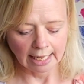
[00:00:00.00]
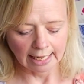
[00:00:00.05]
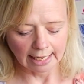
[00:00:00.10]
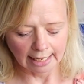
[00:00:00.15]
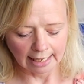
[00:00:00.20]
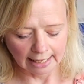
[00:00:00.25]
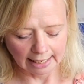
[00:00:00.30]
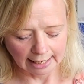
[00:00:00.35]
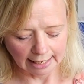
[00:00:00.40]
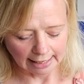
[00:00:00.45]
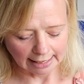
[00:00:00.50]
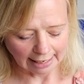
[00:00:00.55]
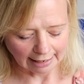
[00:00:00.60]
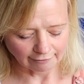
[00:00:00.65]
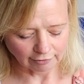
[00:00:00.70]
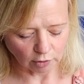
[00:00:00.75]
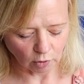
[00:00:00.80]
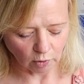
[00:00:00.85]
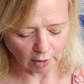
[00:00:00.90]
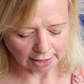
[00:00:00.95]
and I
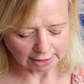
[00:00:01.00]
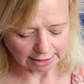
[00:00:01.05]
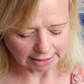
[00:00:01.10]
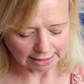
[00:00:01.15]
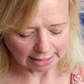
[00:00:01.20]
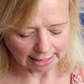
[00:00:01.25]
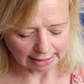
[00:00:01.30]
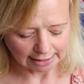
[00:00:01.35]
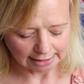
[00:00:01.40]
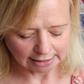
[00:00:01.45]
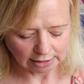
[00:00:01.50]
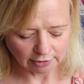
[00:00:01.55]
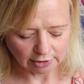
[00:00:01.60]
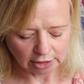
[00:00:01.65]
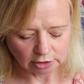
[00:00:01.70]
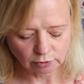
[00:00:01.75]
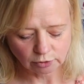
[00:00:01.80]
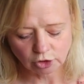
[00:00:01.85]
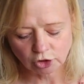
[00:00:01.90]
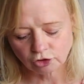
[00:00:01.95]
haven't quite decided. So
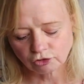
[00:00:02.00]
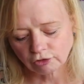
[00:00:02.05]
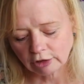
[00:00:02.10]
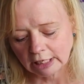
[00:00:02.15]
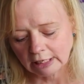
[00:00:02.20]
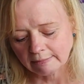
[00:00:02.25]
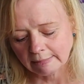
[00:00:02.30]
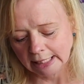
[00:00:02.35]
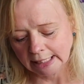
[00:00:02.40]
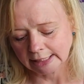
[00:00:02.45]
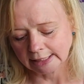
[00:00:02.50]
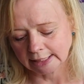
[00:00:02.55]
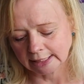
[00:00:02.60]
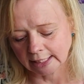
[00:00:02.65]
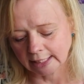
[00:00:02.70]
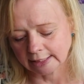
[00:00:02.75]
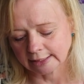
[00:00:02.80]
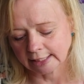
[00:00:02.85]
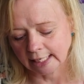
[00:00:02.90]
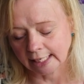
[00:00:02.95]
this was 3
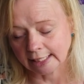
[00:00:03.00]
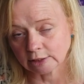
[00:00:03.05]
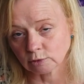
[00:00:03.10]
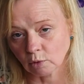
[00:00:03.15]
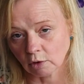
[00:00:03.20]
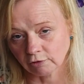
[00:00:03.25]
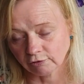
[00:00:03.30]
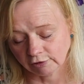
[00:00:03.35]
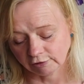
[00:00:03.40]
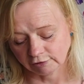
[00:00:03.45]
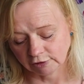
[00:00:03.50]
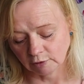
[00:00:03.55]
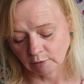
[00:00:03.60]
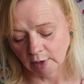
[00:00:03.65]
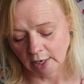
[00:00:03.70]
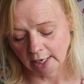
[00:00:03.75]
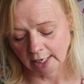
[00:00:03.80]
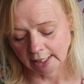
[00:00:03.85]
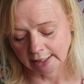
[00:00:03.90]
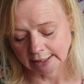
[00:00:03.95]
meters and it's 150
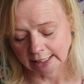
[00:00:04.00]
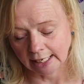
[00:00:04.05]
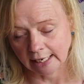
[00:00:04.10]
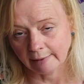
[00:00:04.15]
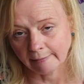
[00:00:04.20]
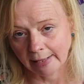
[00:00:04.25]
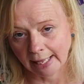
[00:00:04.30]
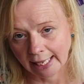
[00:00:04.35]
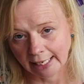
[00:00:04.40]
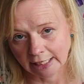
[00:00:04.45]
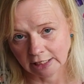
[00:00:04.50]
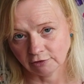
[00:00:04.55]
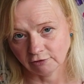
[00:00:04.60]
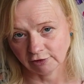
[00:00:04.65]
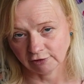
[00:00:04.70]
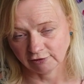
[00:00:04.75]
wide, and I paid